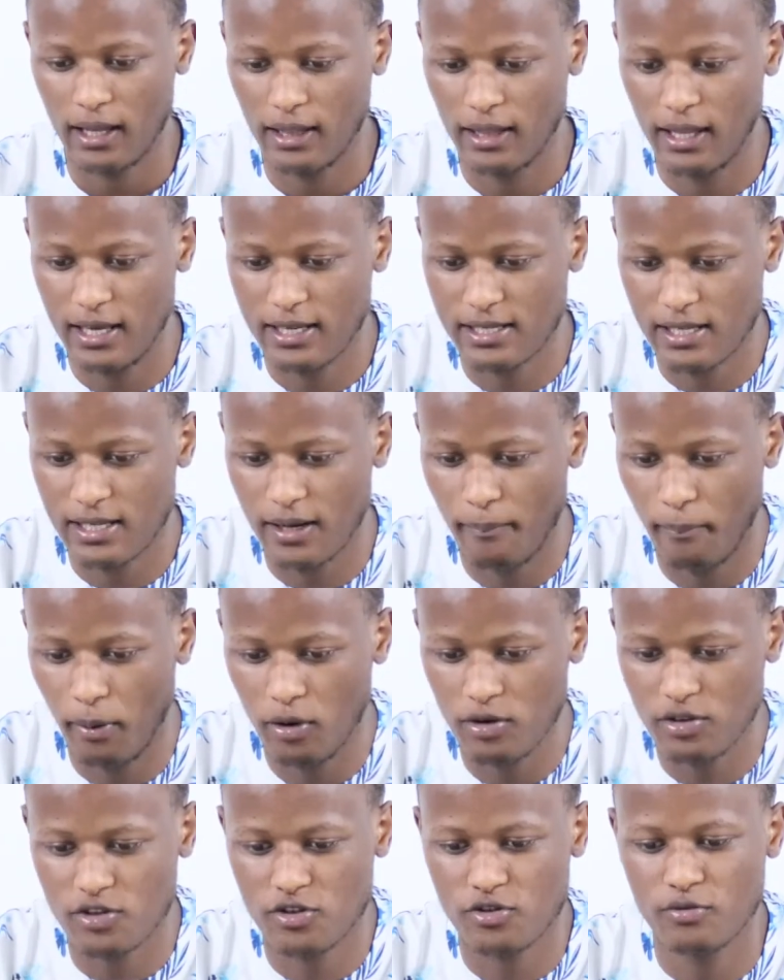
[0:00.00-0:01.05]
they are
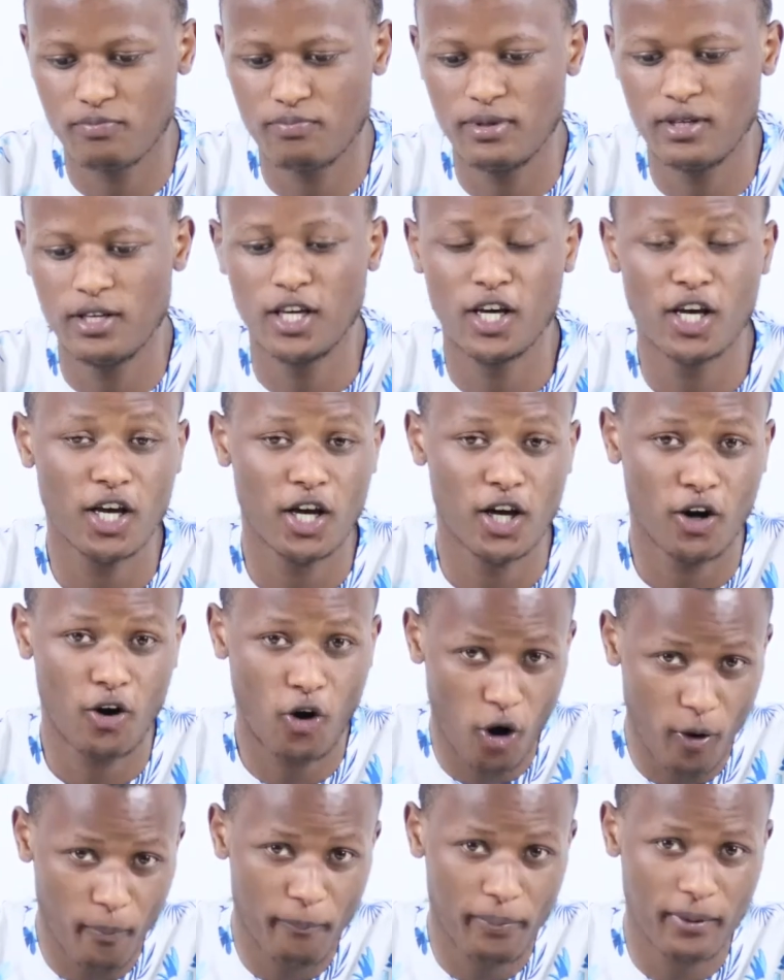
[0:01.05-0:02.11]
supposed to be
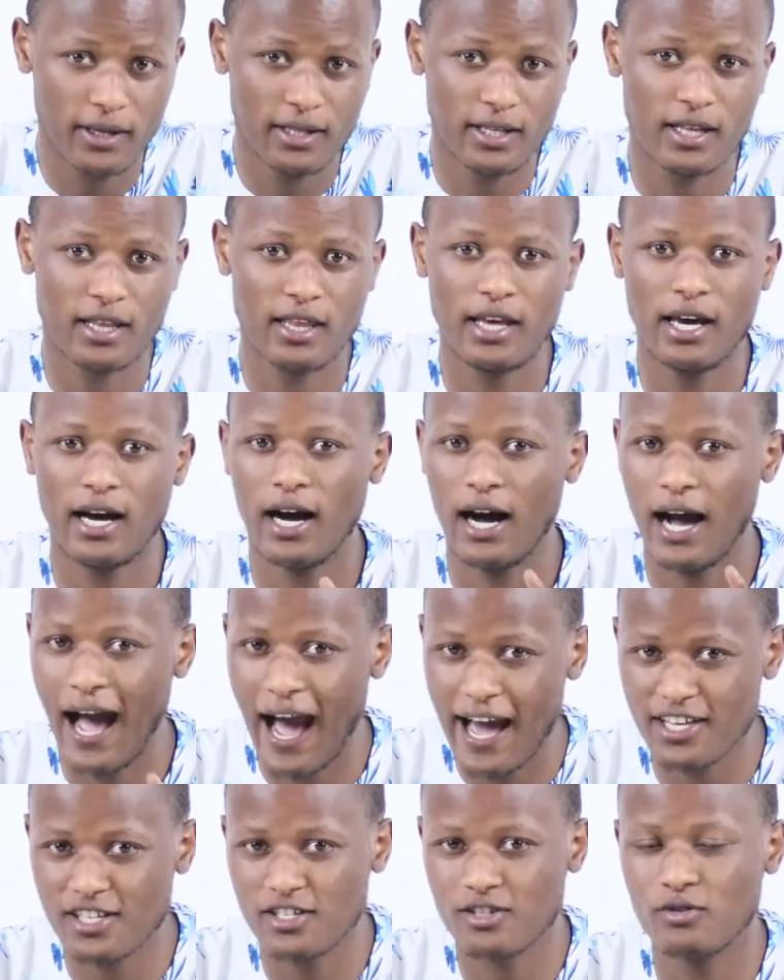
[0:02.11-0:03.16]
completed their
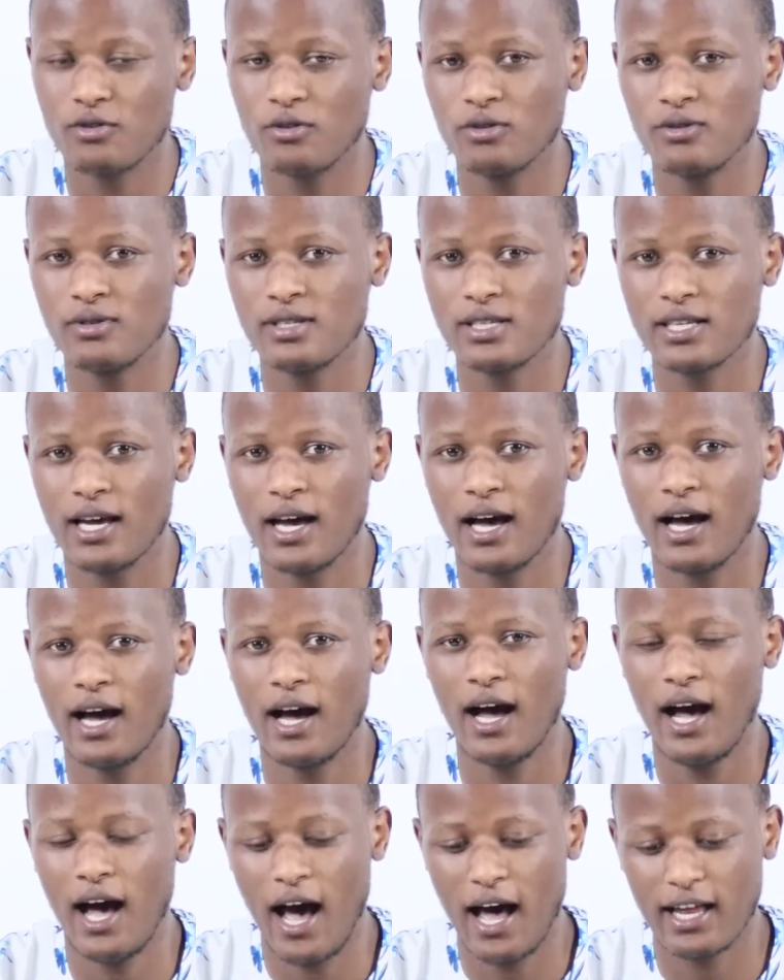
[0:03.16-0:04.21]
high schools
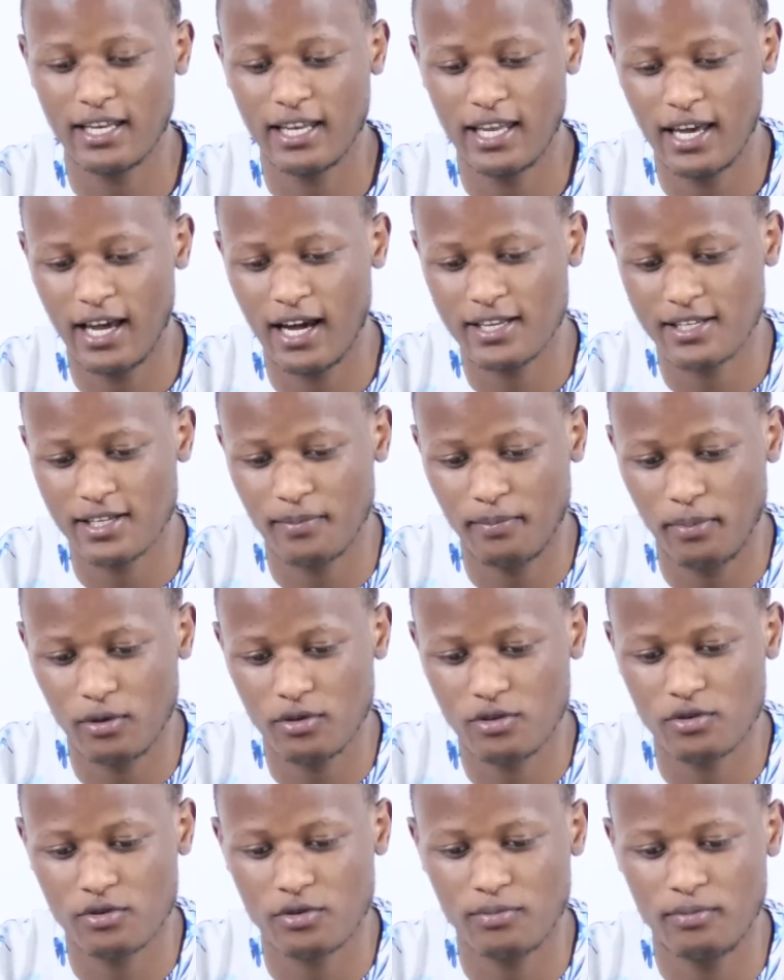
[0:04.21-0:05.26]
and they are
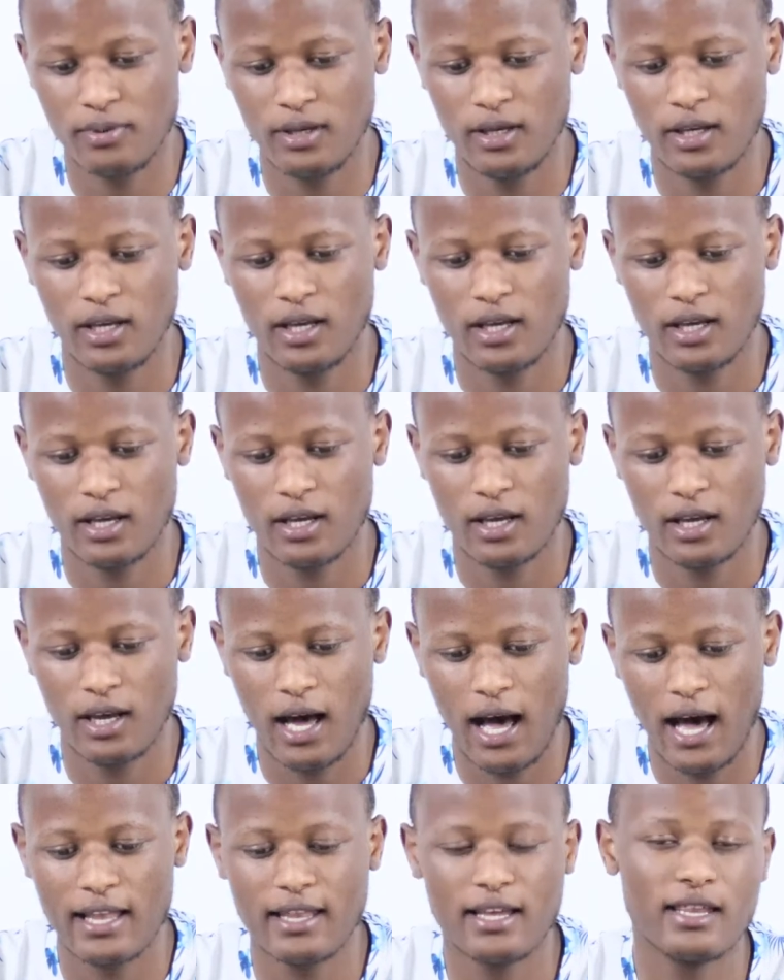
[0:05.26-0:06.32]
supposed to be
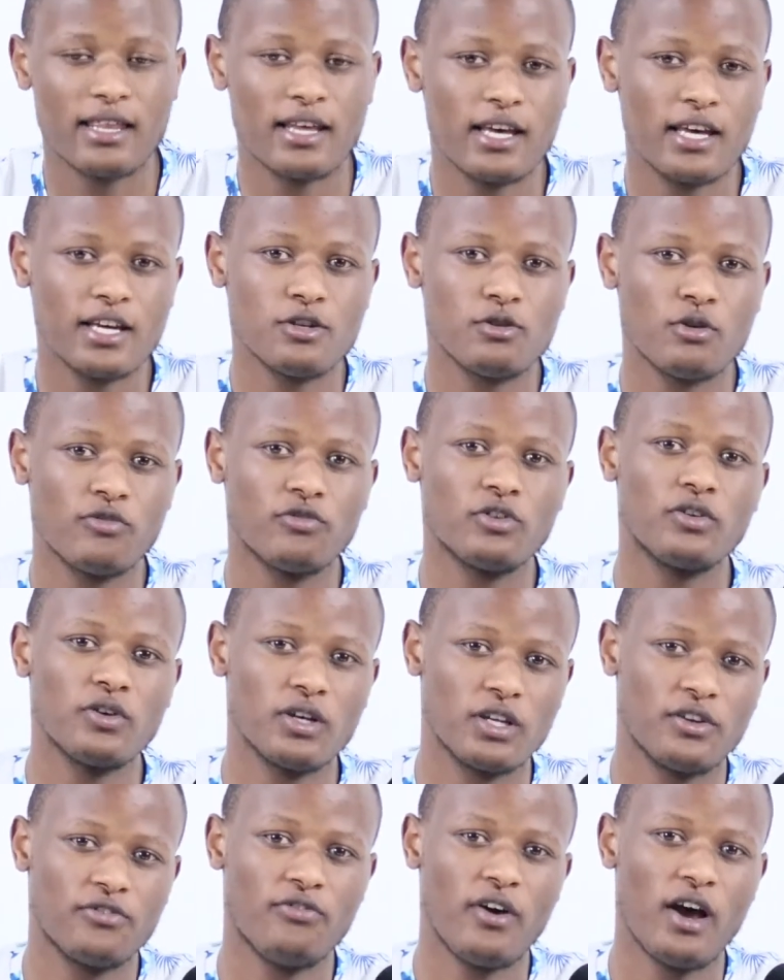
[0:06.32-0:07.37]
under the age of
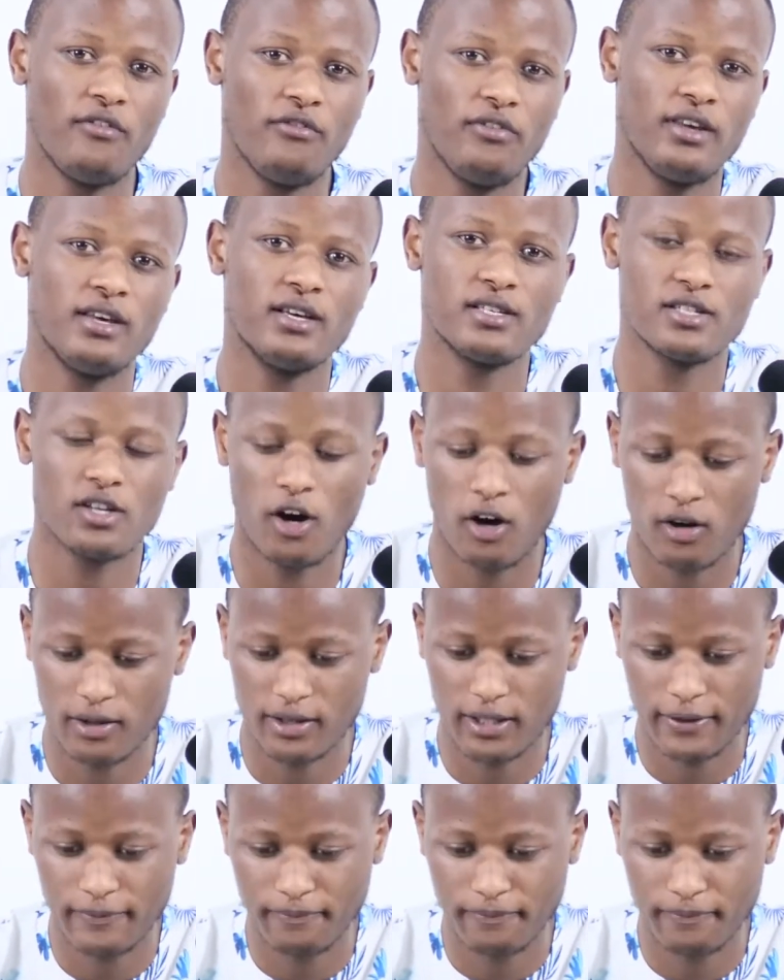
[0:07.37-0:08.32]
25 years old.